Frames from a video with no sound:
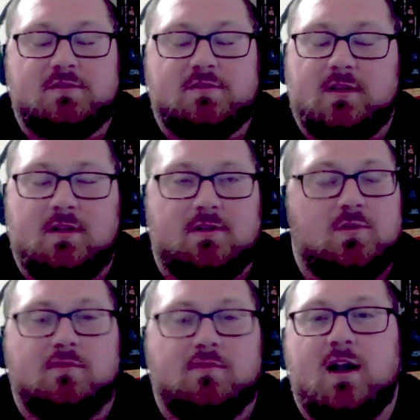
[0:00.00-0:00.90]
It's only another
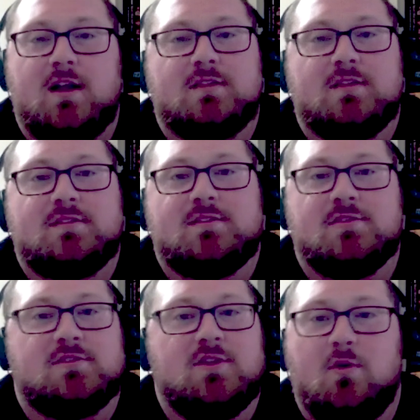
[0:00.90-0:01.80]
12 credits. You
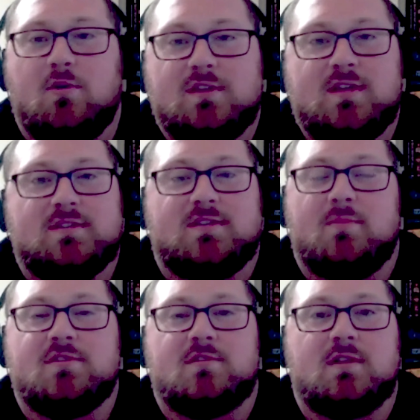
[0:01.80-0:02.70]
should totally take this
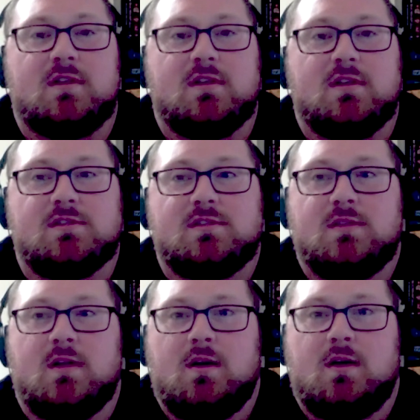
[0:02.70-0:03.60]
opportunity and just